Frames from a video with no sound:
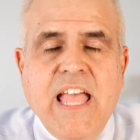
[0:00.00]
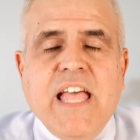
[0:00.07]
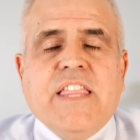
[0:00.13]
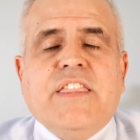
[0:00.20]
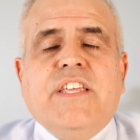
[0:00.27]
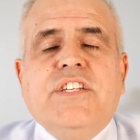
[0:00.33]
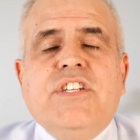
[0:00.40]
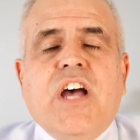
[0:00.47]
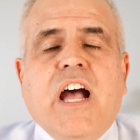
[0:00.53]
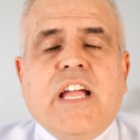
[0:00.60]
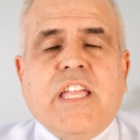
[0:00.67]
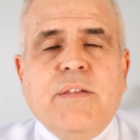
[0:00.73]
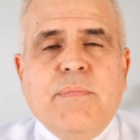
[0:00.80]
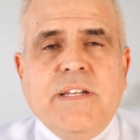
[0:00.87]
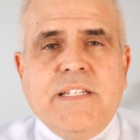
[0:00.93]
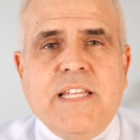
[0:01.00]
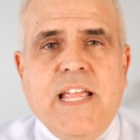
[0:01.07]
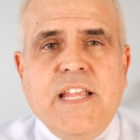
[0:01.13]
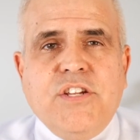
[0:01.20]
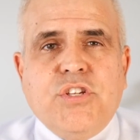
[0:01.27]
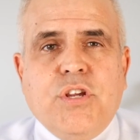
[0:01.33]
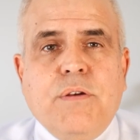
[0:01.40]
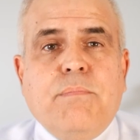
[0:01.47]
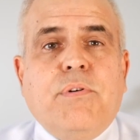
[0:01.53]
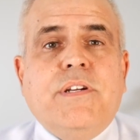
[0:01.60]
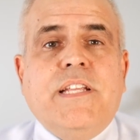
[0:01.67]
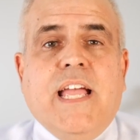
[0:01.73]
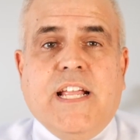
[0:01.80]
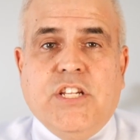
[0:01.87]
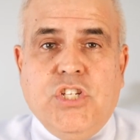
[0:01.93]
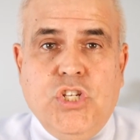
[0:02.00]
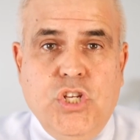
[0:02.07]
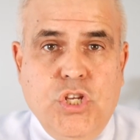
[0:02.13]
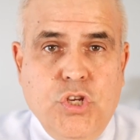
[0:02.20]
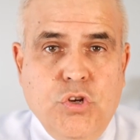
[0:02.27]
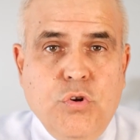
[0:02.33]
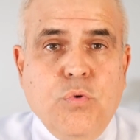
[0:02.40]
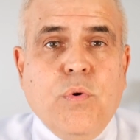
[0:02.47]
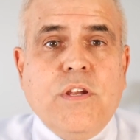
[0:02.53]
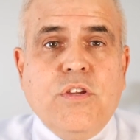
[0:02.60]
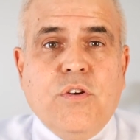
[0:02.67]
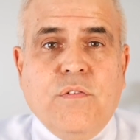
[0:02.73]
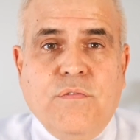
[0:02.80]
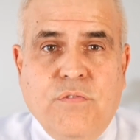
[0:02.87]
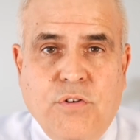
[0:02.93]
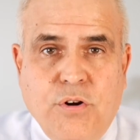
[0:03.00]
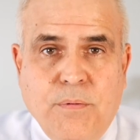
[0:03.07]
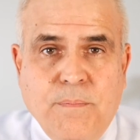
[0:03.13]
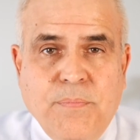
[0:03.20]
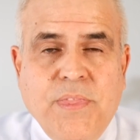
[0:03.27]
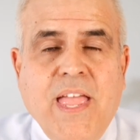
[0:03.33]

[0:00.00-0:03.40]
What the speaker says: The documentation protects you and your firm,